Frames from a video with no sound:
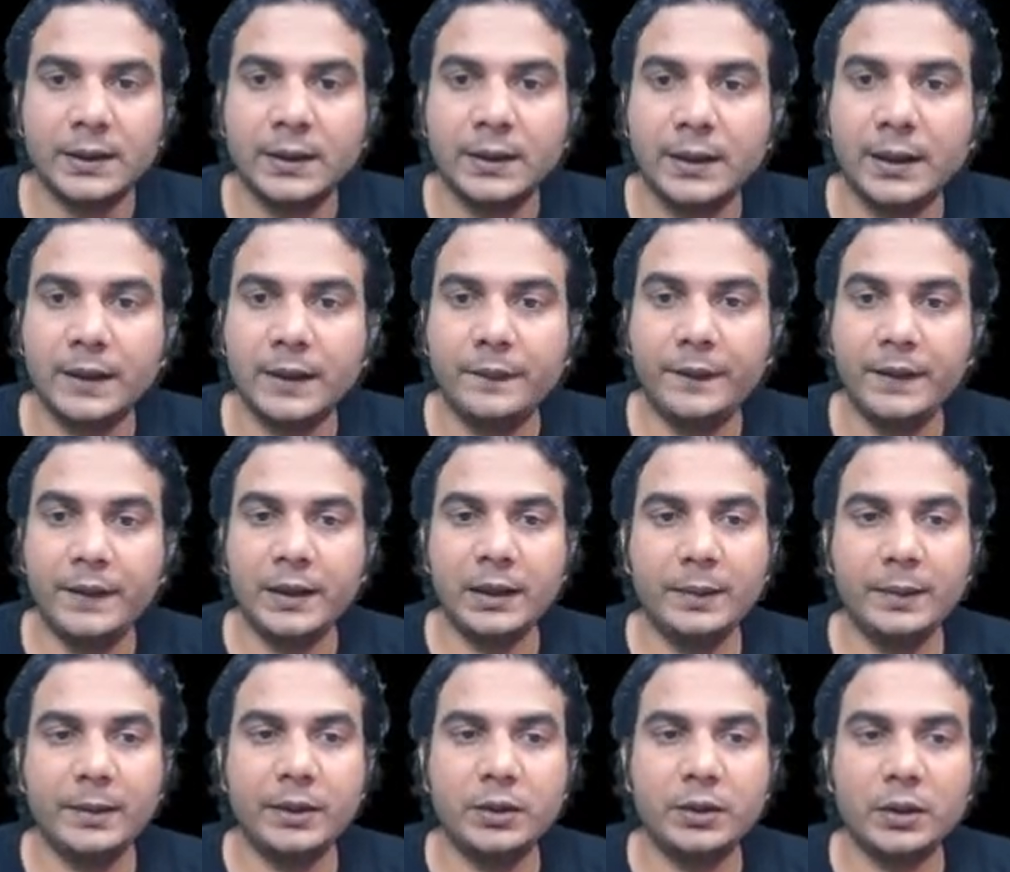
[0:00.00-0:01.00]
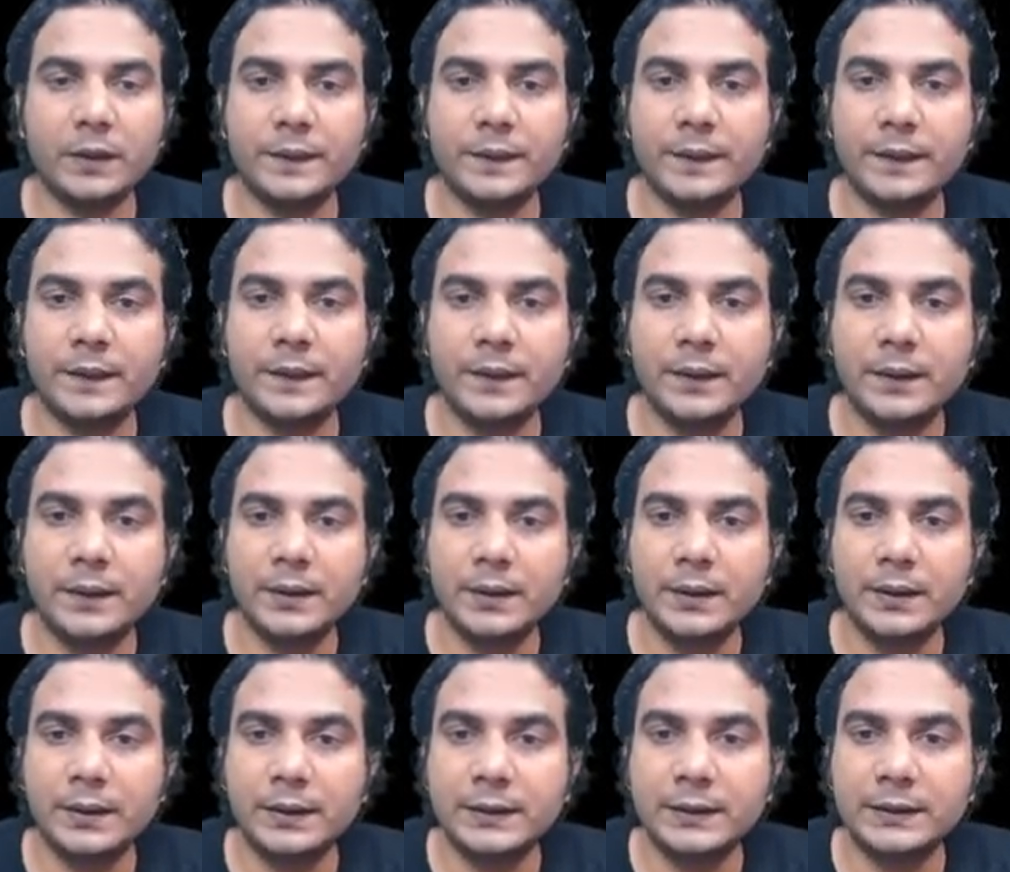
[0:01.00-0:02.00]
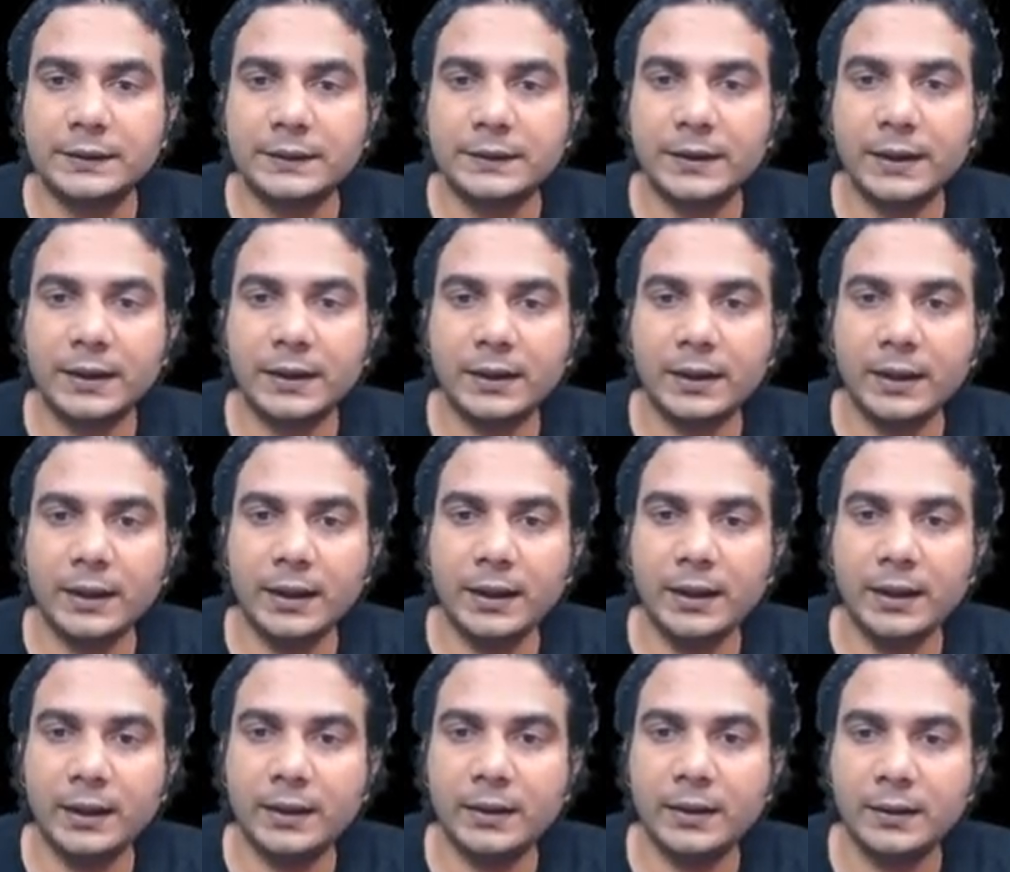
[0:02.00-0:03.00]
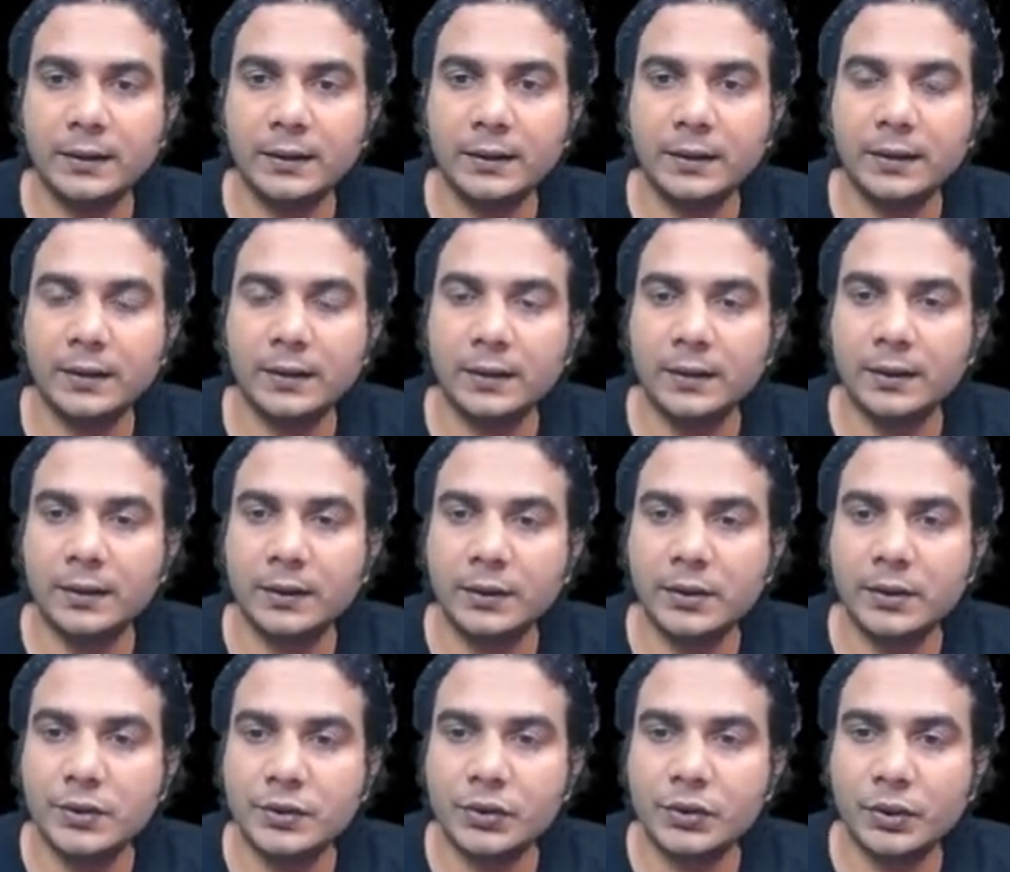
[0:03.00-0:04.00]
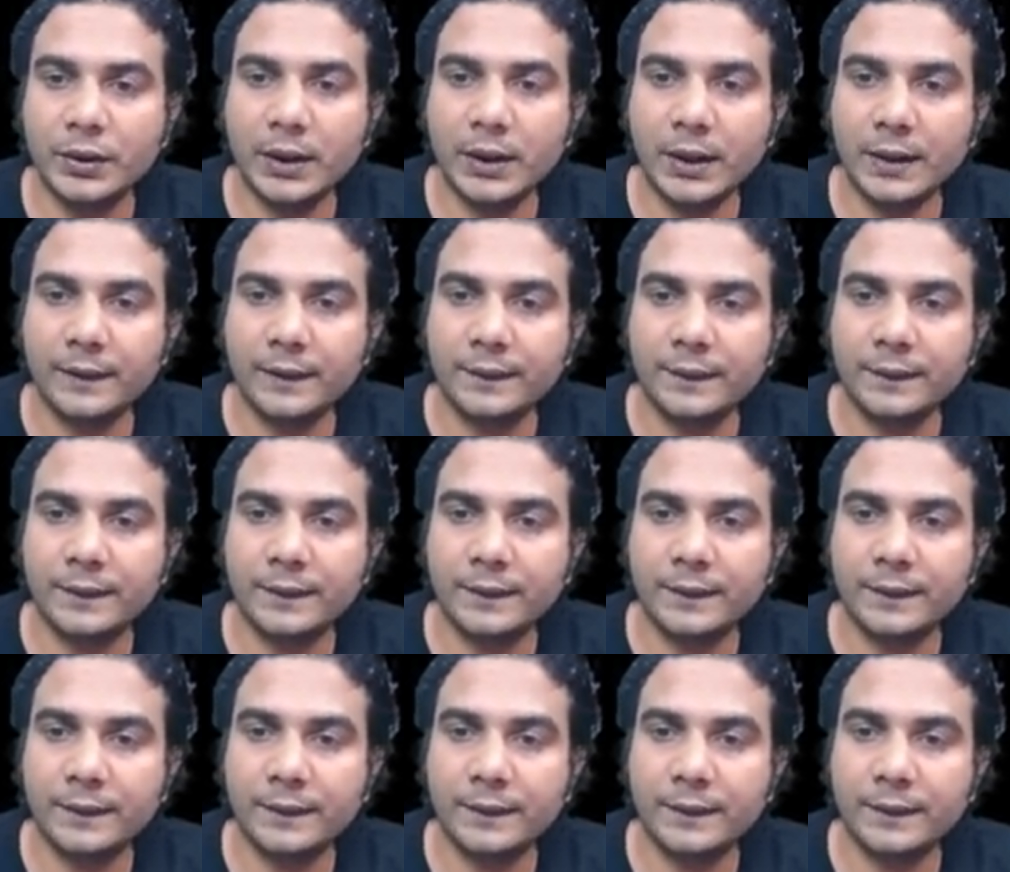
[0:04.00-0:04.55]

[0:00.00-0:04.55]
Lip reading: Every element of set A should have